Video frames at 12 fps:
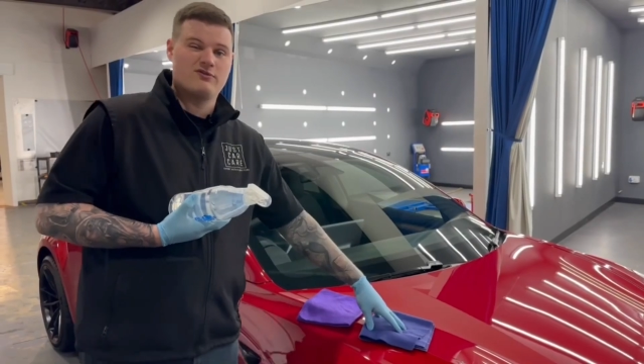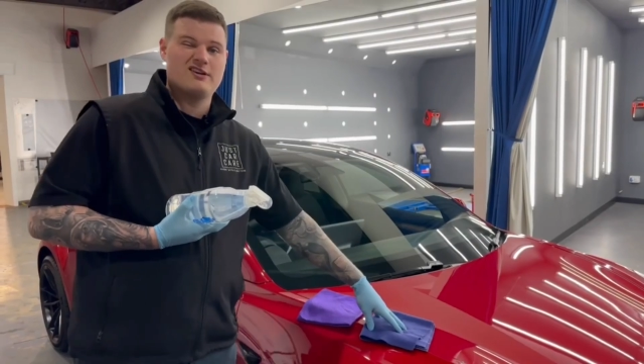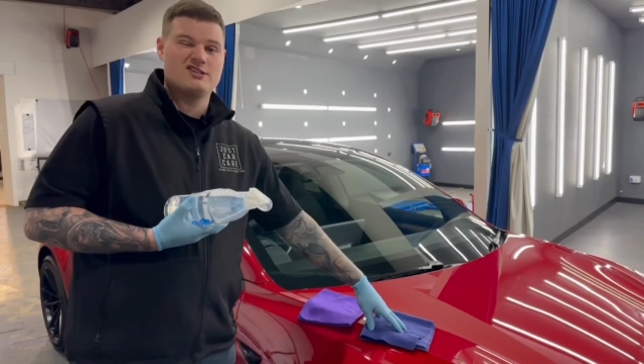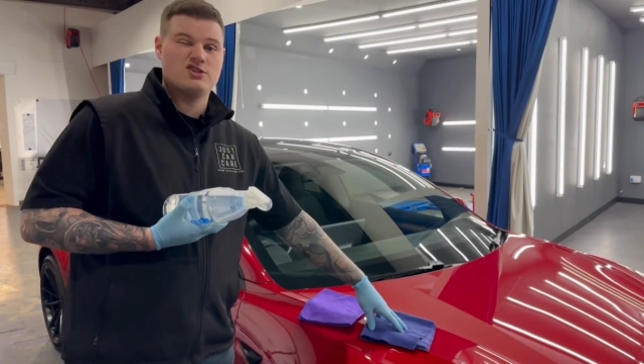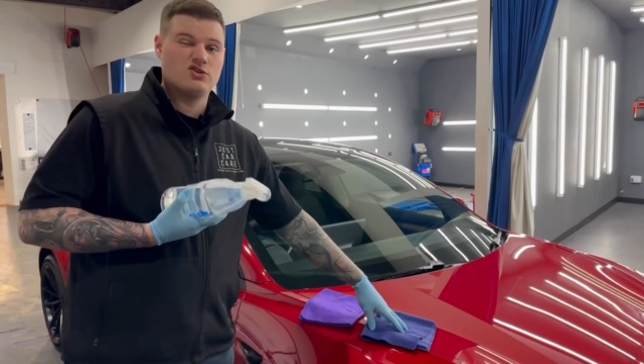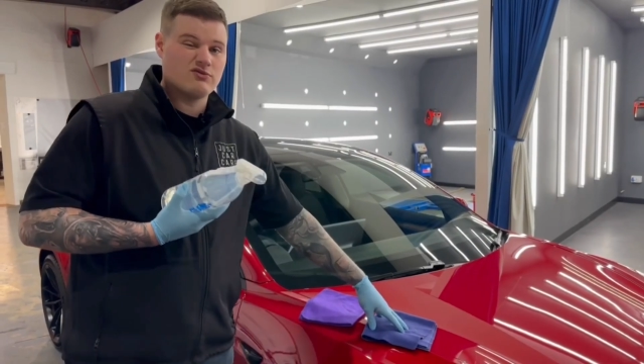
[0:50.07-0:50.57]
the
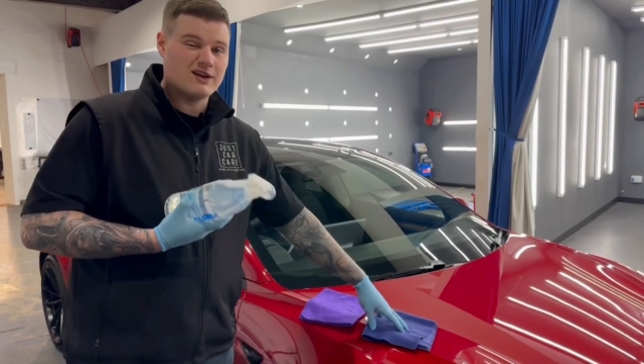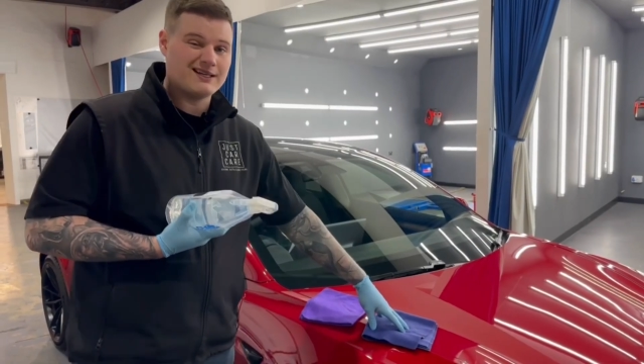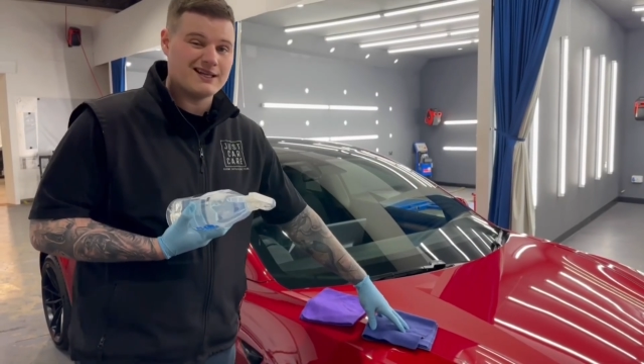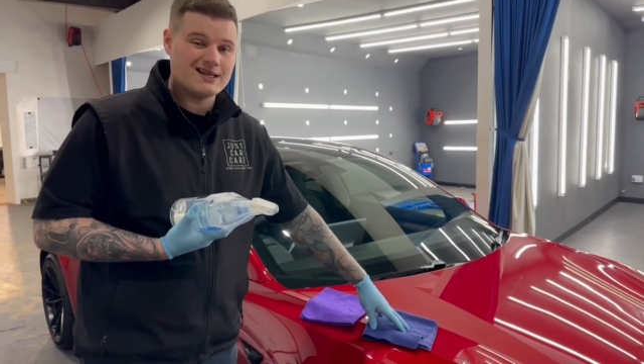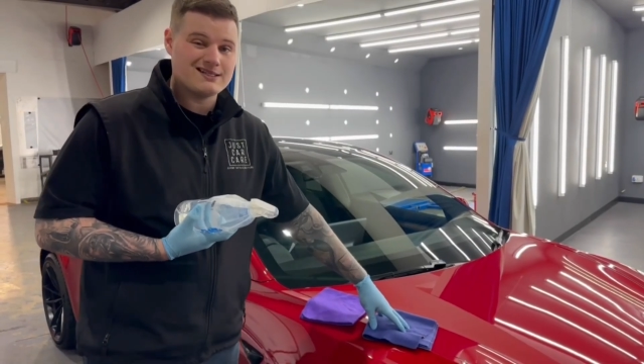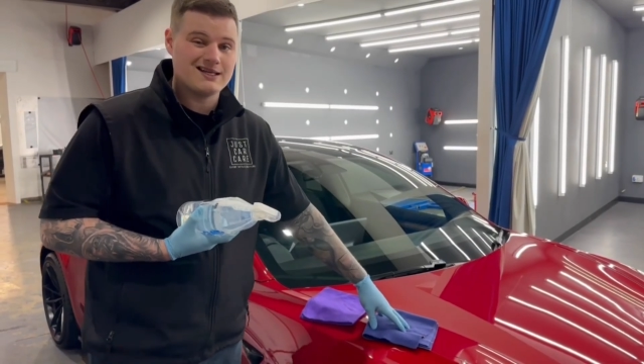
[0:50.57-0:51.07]
residue
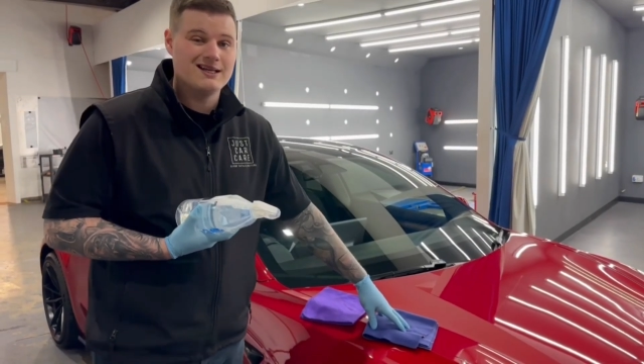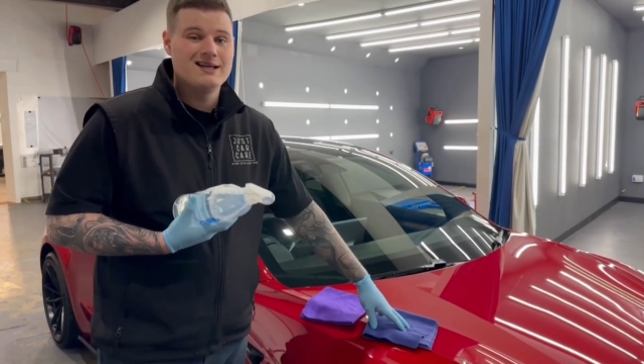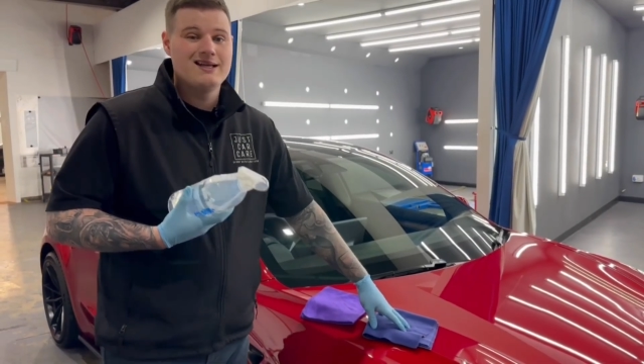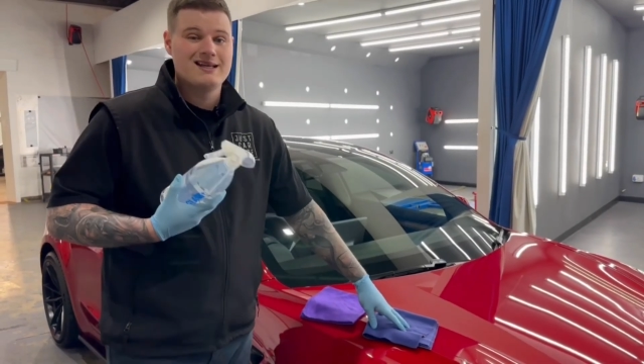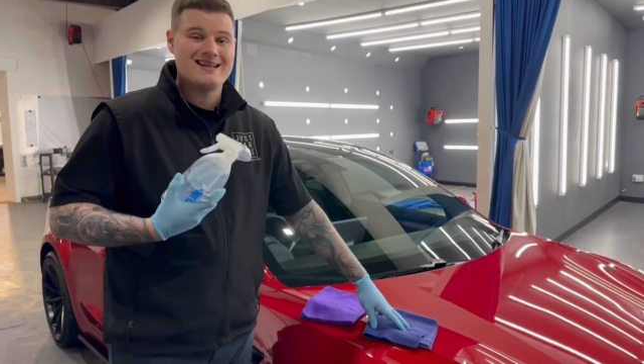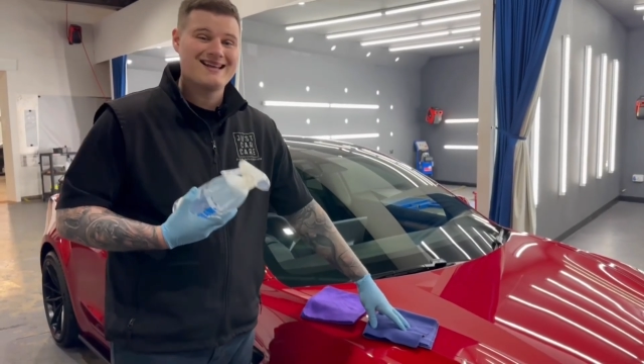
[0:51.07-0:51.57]
really easy,
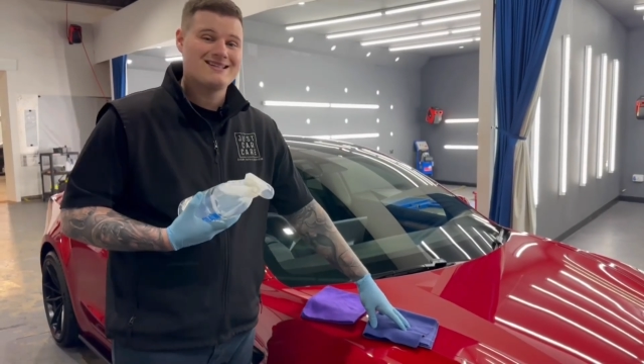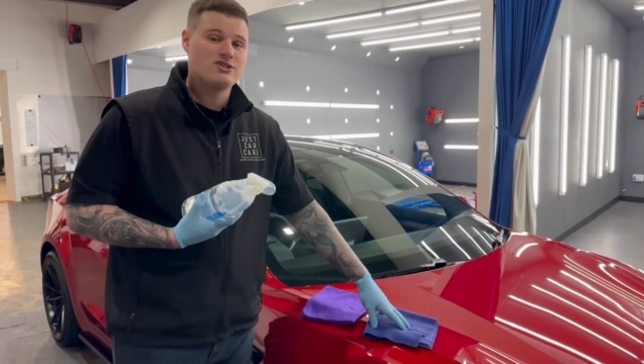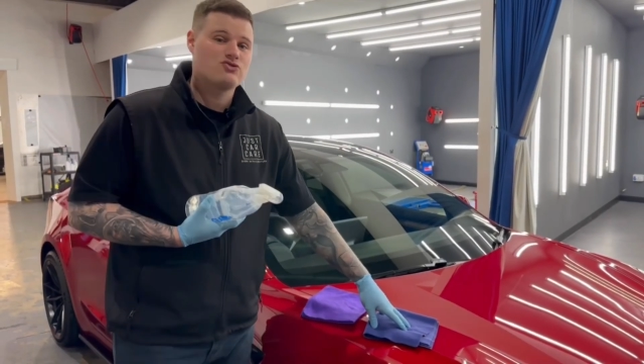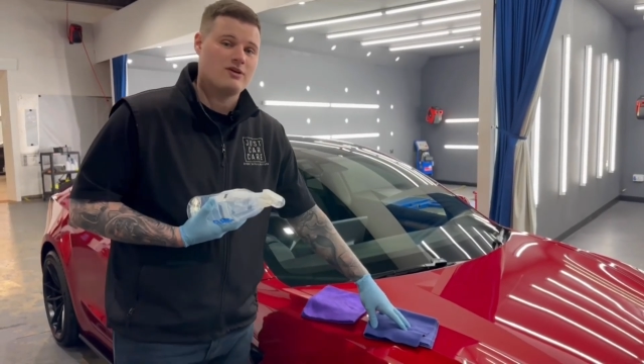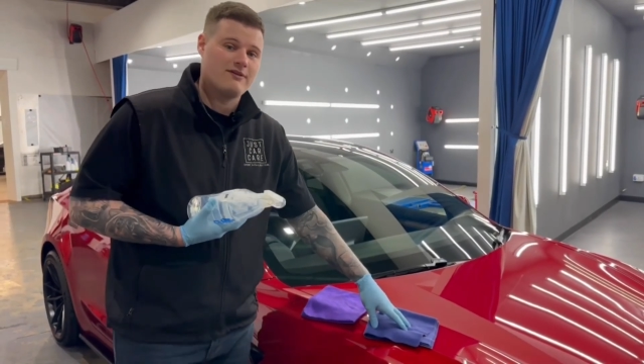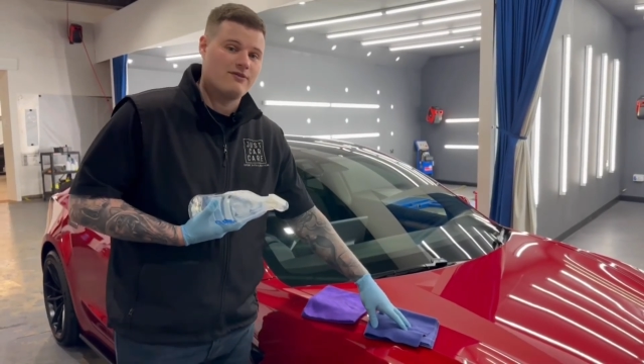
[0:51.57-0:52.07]
nice and
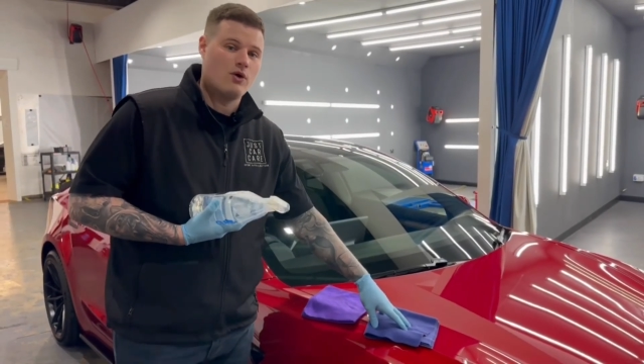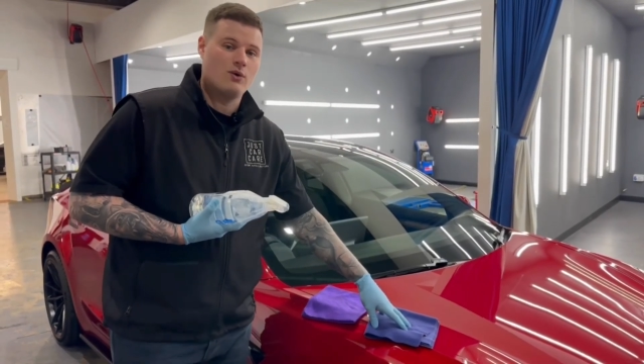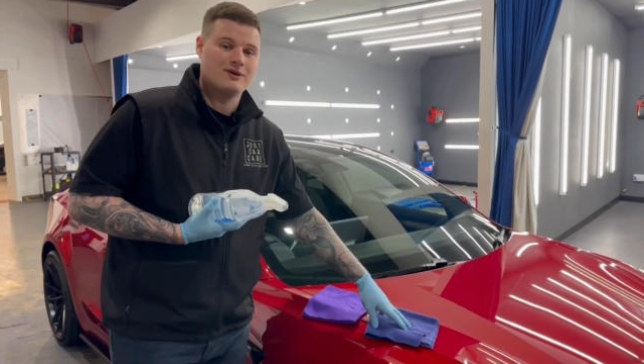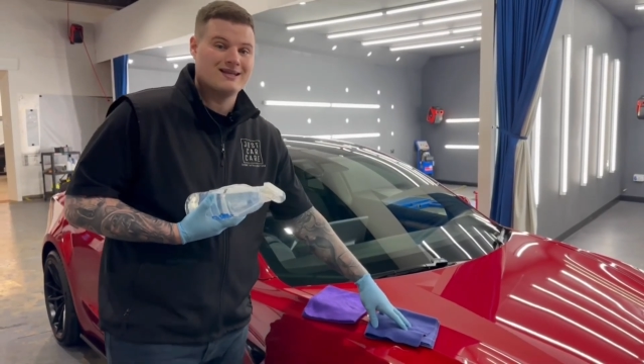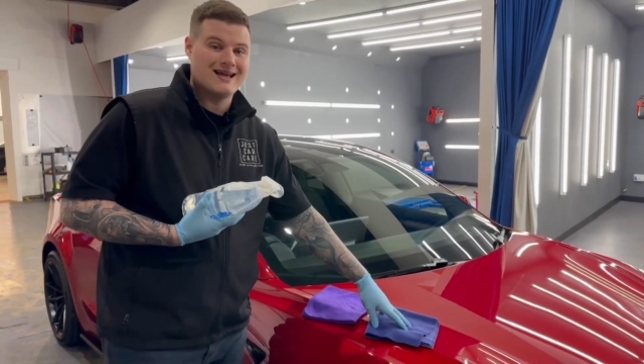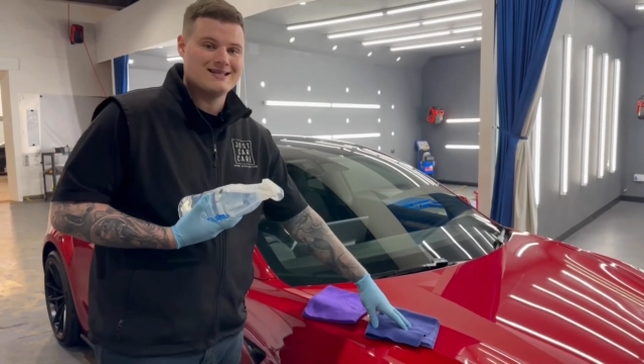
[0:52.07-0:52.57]

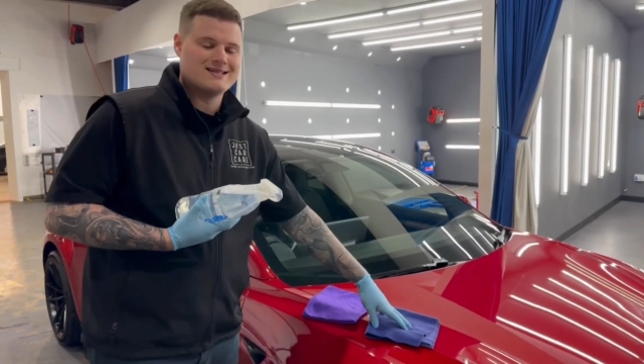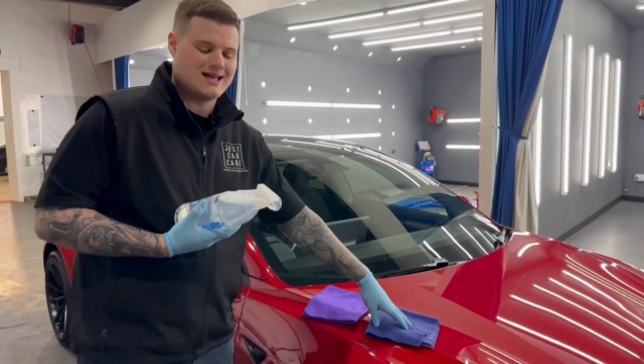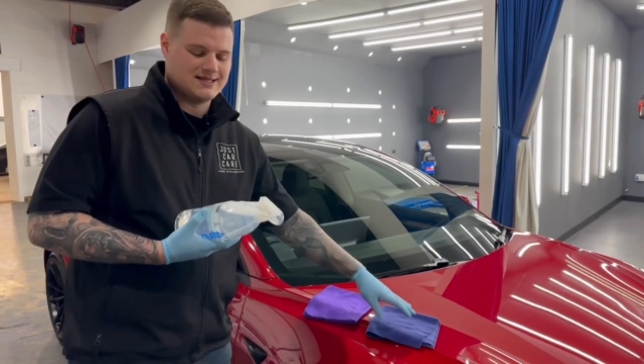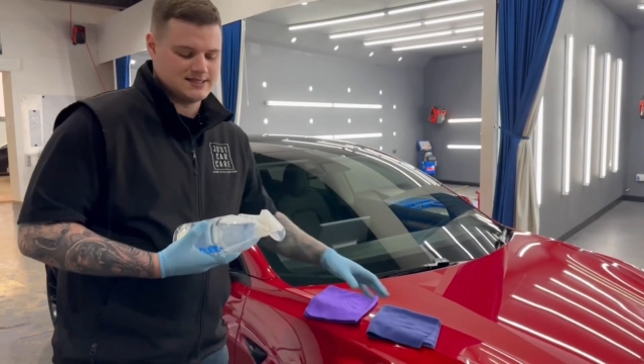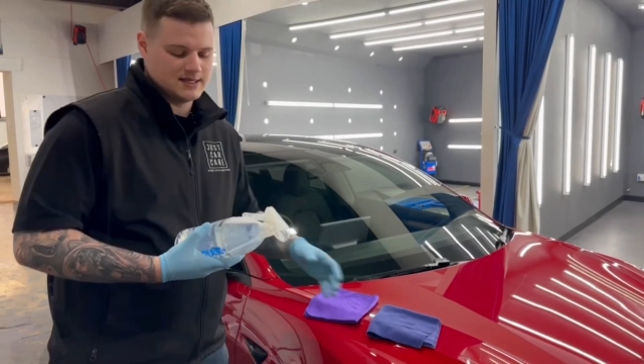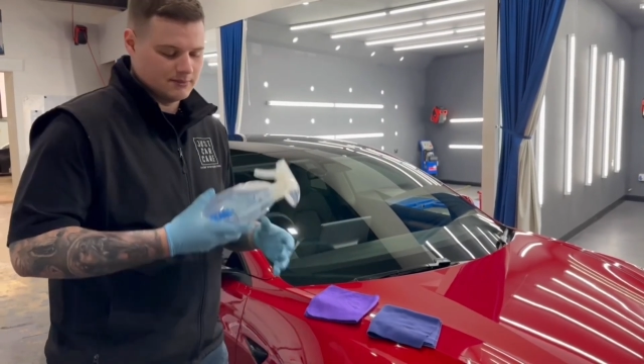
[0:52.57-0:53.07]
straightforward, nice
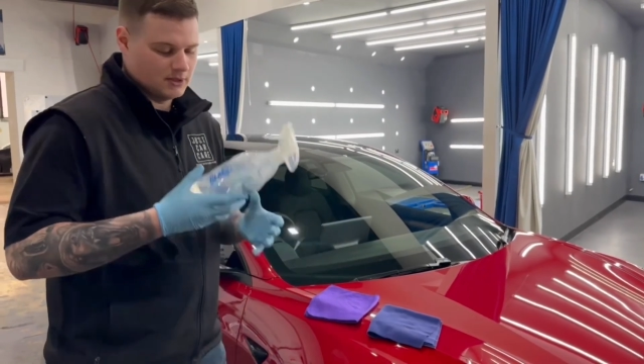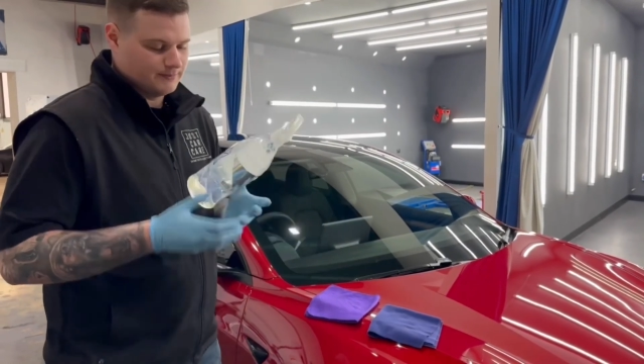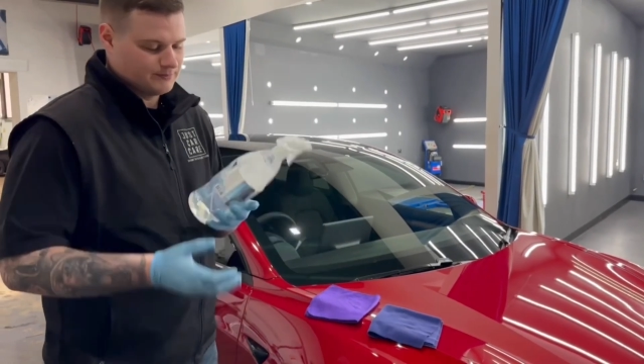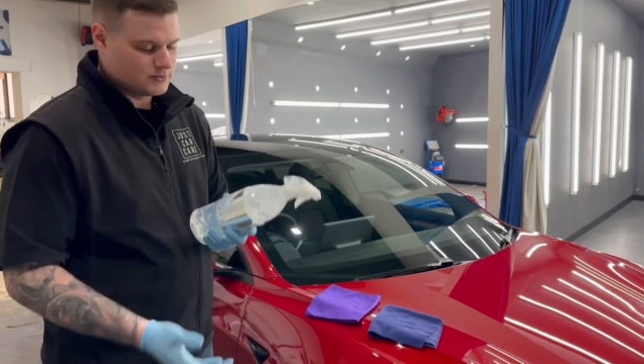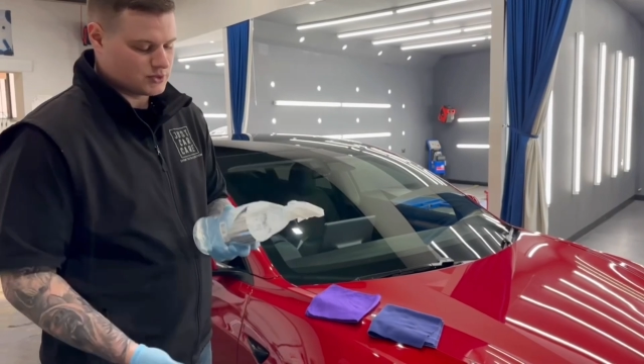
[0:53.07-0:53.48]
and simple.